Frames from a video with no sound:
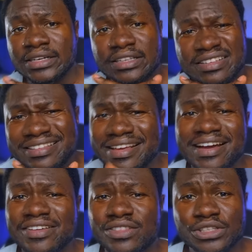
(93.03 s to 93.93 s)

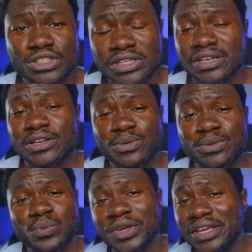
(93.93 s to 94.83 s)
Here in this
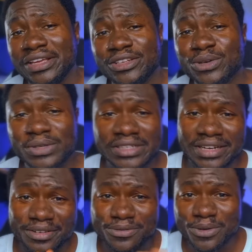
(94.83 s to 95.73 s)
channel, we don't
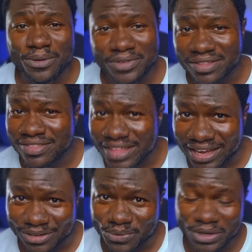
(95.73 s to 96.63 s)
get involved in
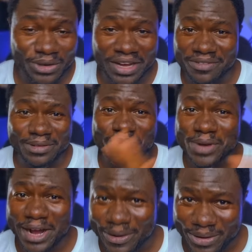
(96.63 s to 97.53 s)
that. We don't have the
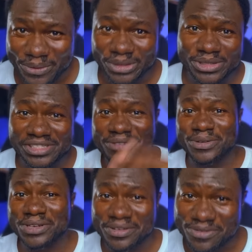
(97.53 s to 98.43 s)
power. We just give
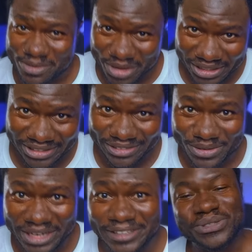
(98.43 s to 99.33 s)
you the information,
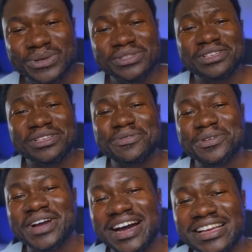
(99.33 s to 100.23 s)
right? So some of
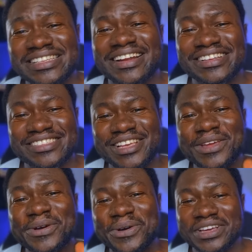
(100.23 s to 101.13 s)
you guys that are
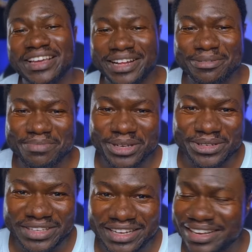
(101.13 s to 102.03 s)
saying, okay, help me
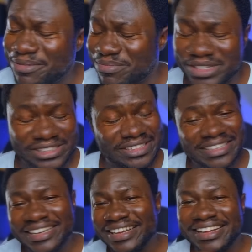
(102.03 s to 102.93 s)
to get an
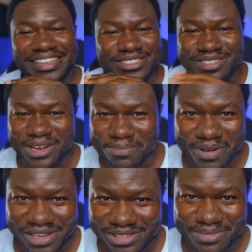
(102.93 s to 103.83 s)
admission, it's not
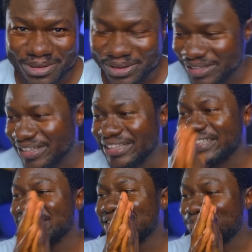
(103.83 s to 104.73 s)
possible, okay?
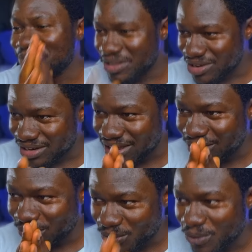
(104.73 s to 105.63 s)
It's beyond
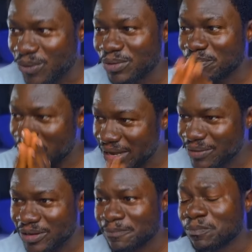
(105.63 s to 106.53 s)
our own
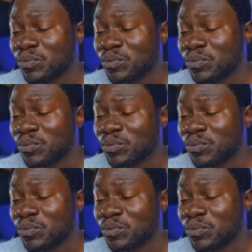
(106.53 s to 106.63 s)
power.